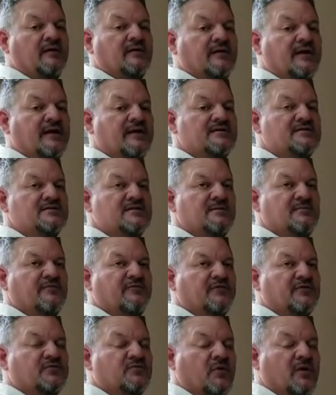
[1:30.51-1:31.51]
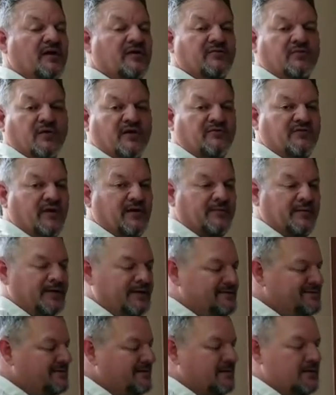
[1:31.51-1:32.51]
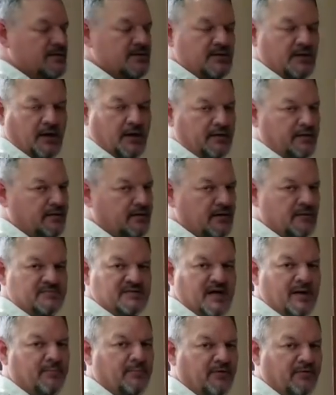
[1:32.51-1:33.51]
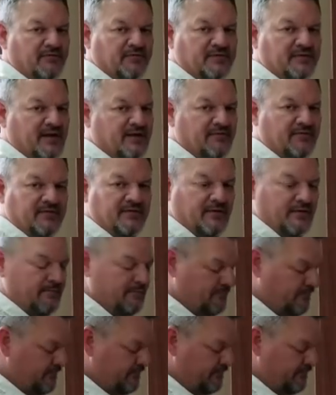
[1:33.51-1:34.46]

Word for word: Let it simmer for 20 to 25 minutes, done. Comes out perfect every time.